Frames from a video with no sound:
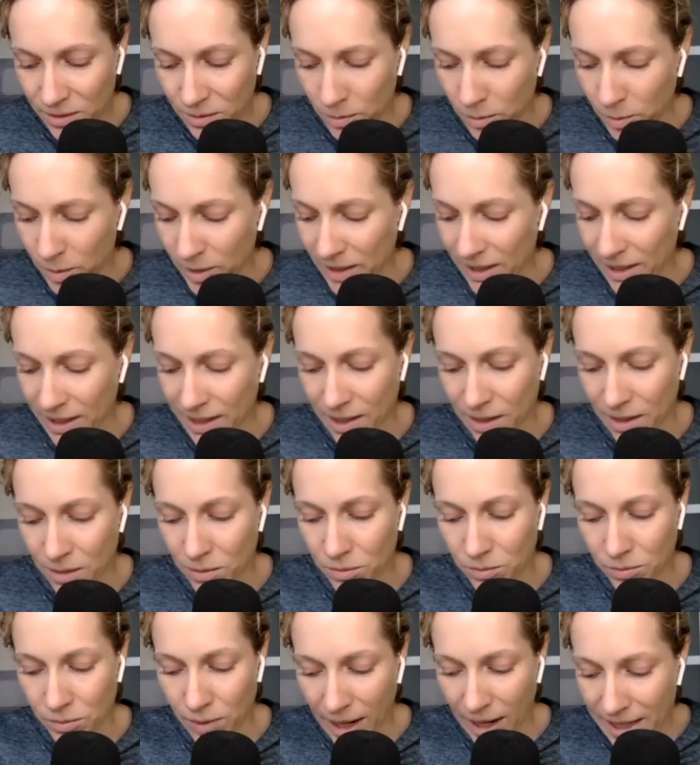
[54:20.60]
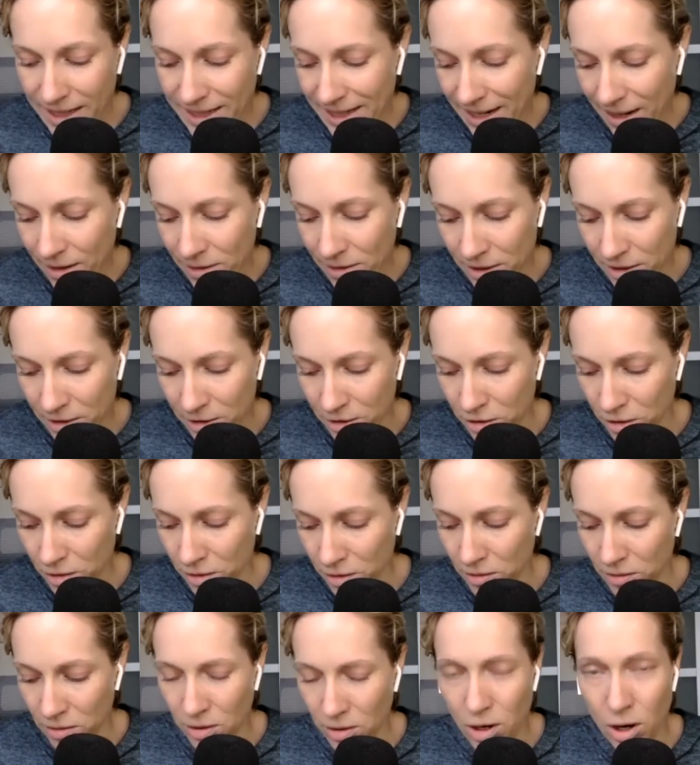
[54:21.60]
would be like, write down in a
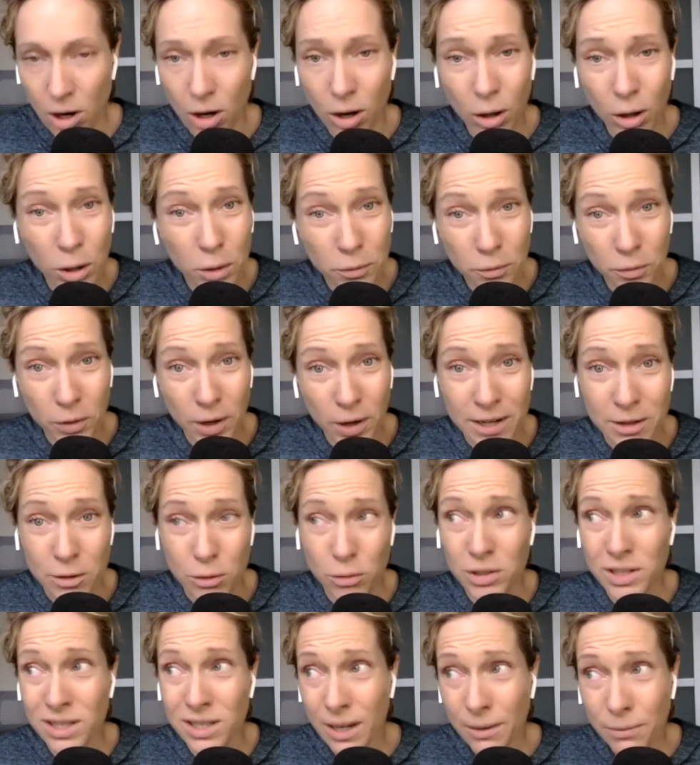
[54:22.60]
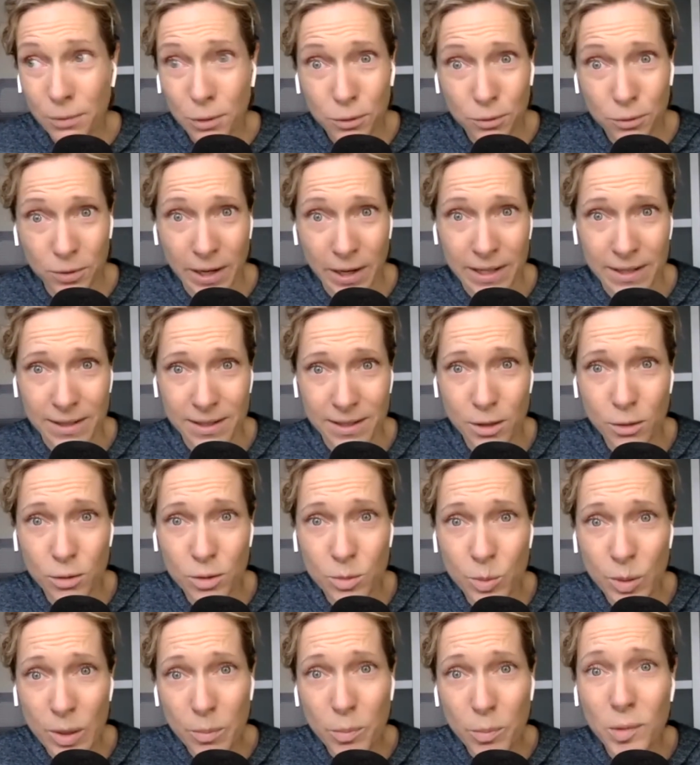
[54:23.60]
journal, call a friend or several friends, those
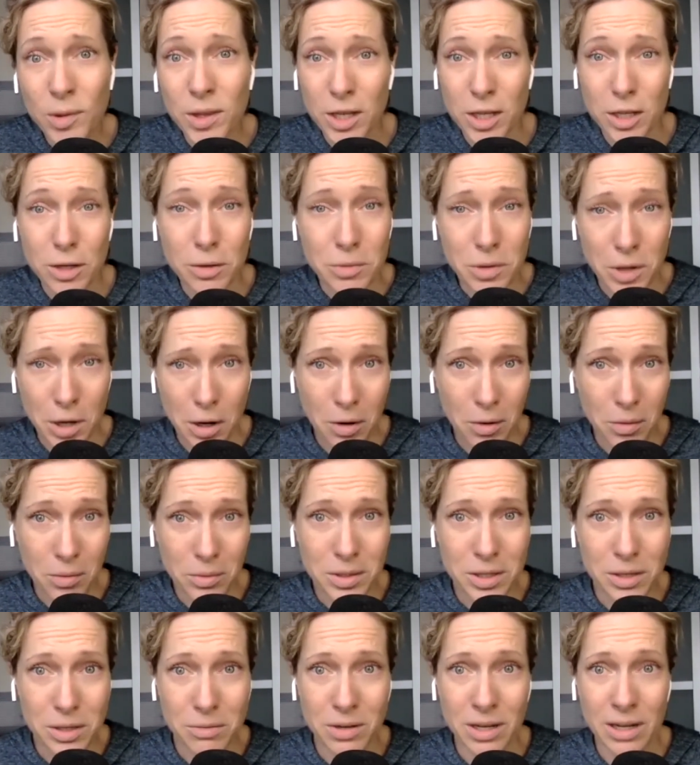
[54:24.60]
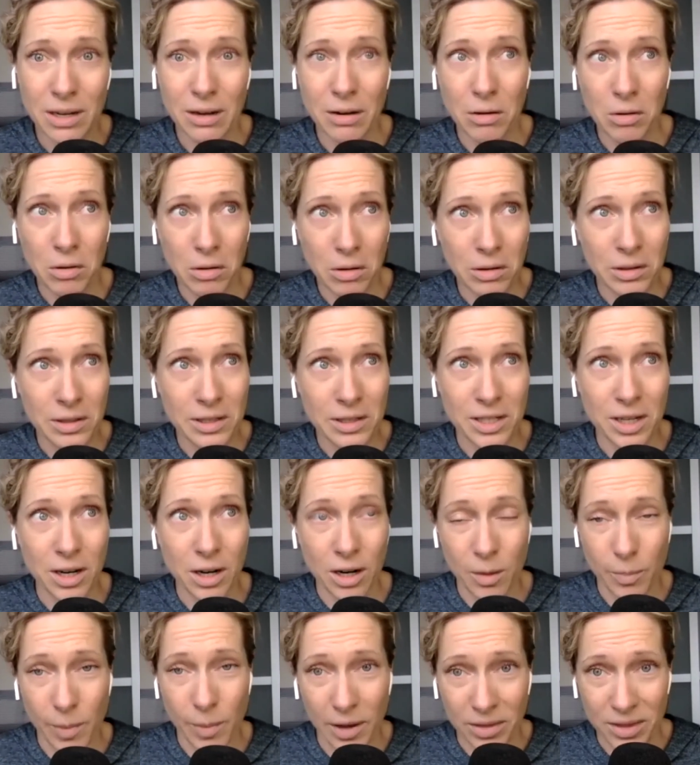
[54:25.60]
people that you can call and
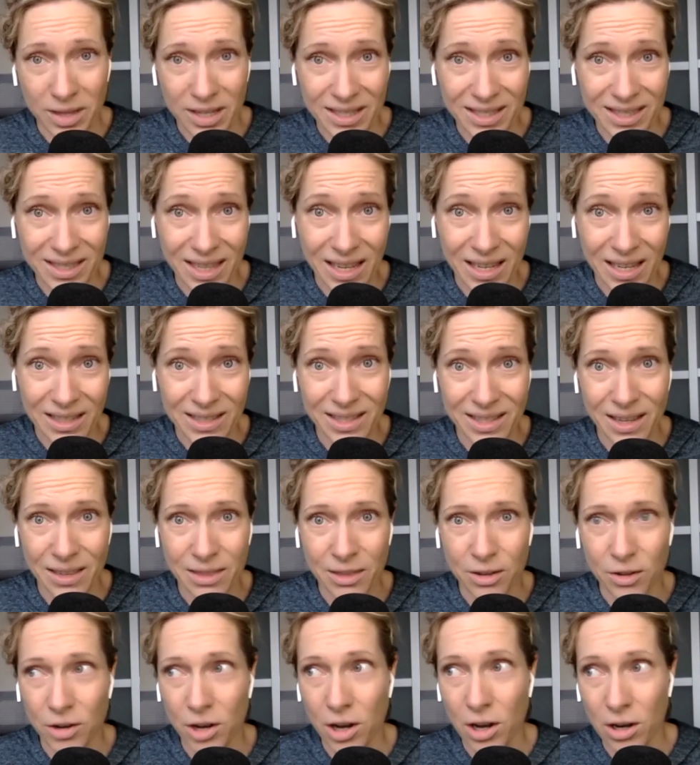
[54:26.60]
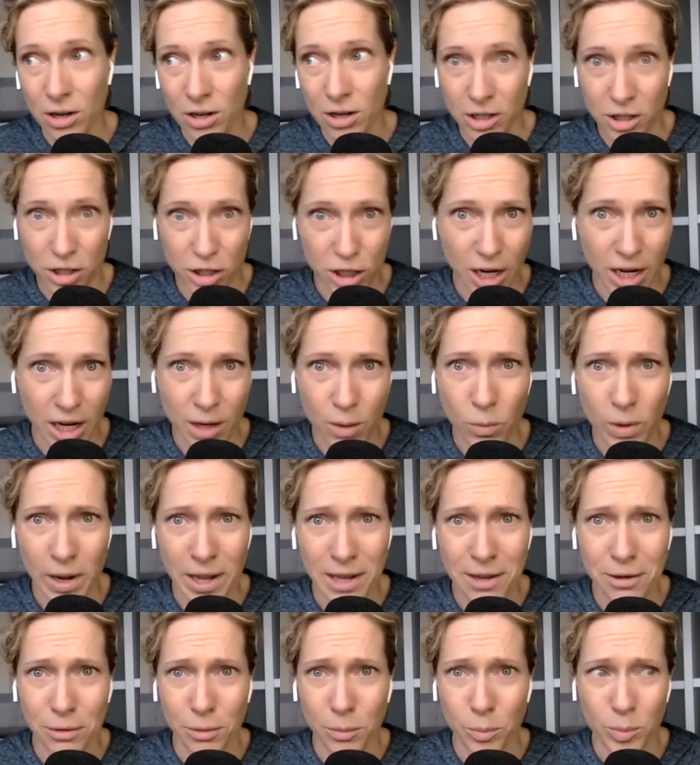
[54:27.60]
talk about these things, and they're not going to shy
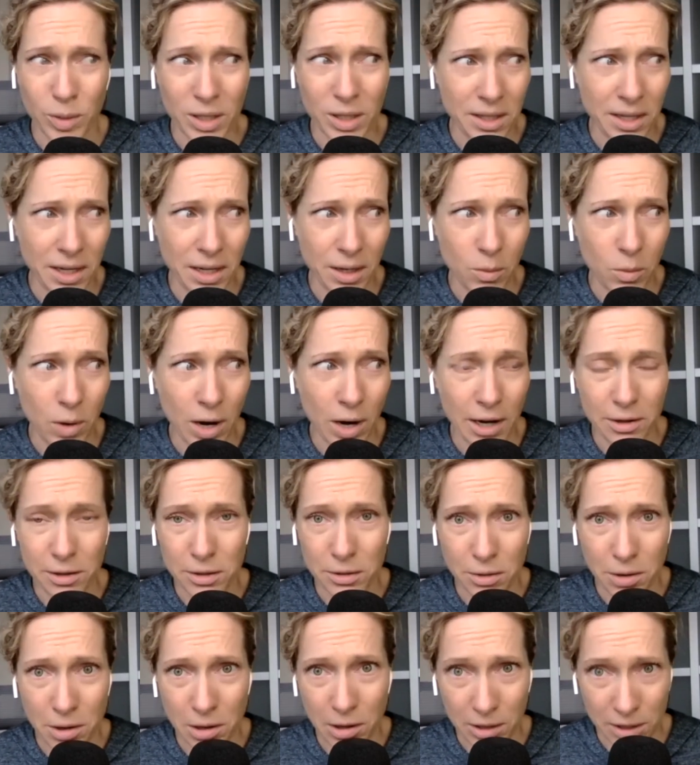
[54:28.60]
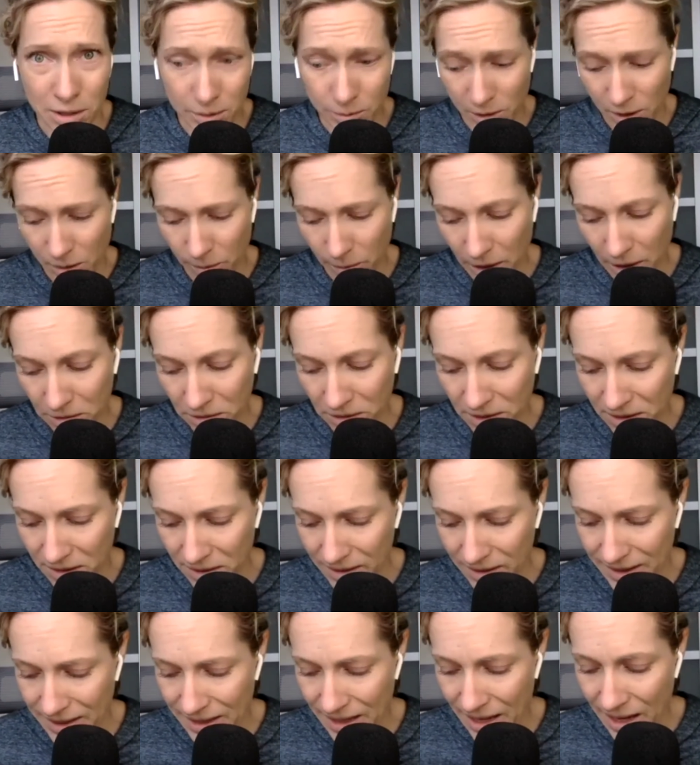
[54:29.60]
away or be like, why are you calling me about
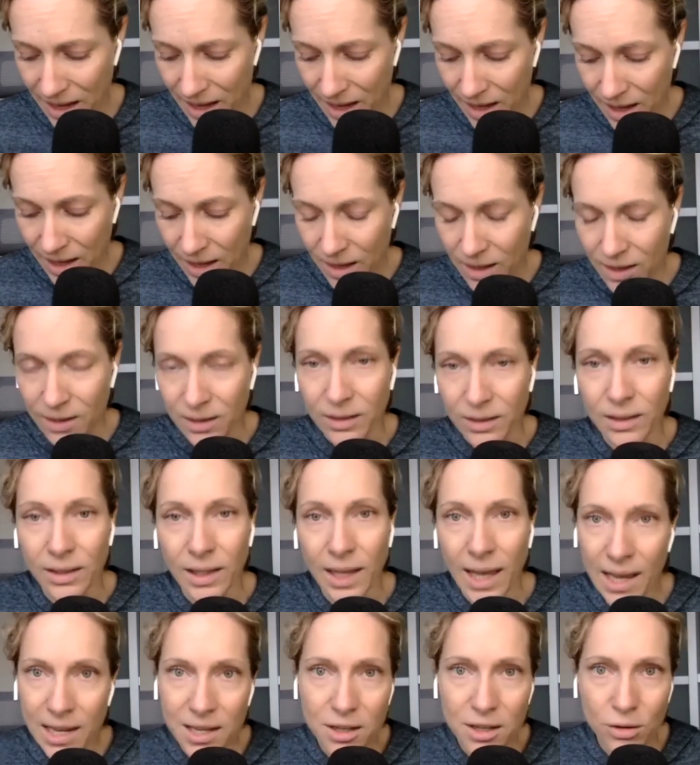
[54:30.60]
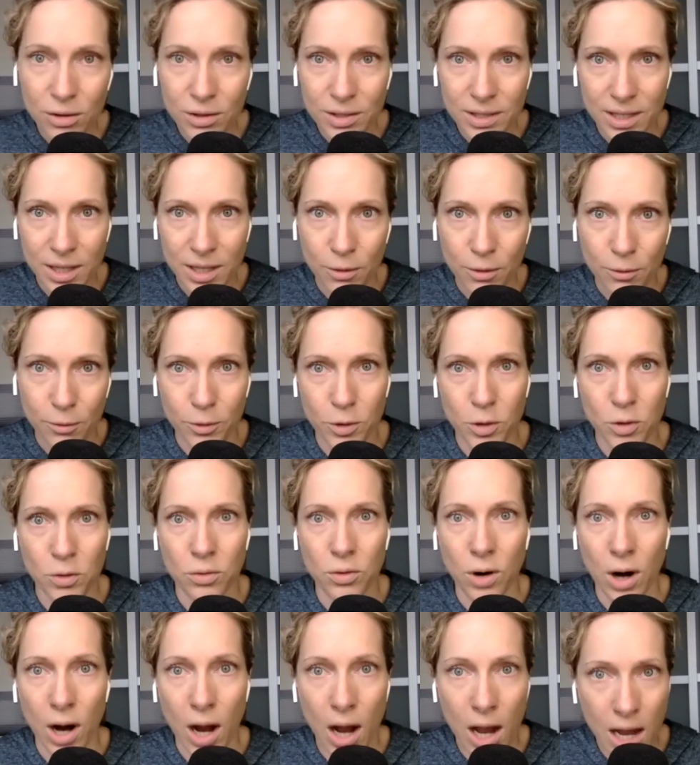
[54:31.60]
this? Let yourself
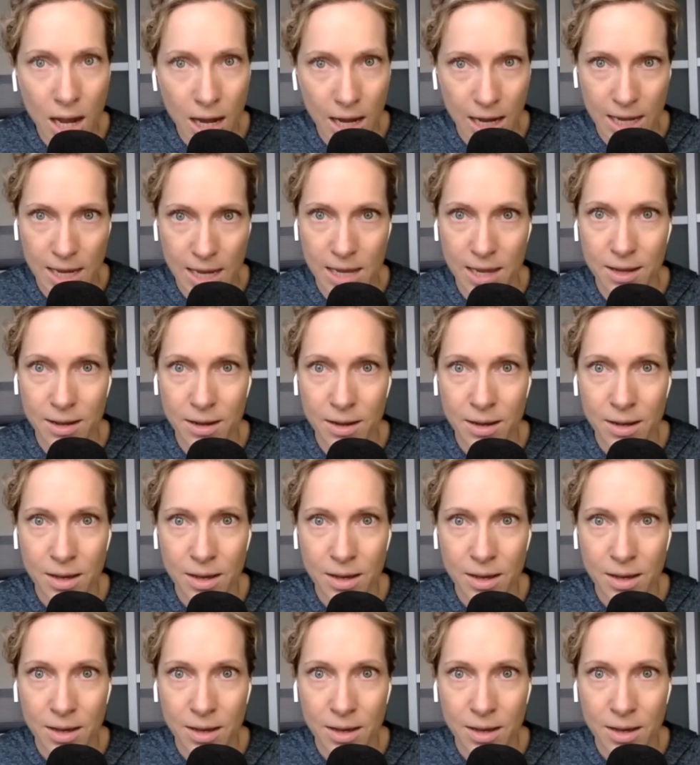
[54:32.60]
cry.